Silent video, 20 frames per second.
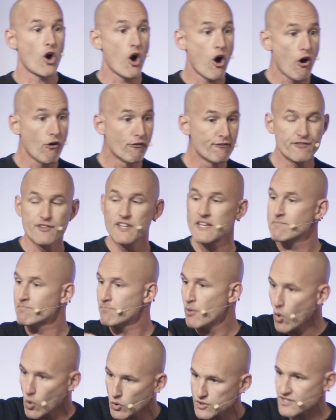of the
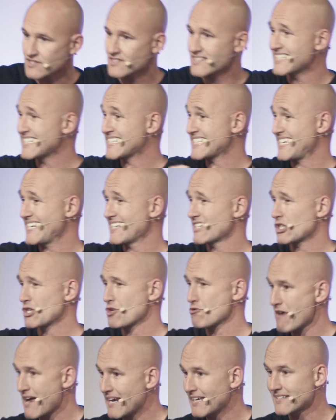importance and
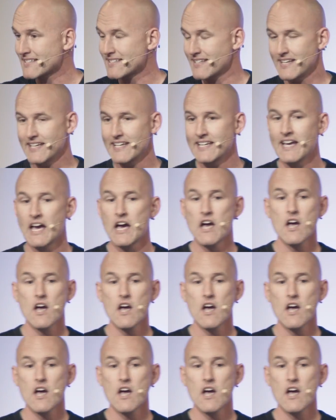centrality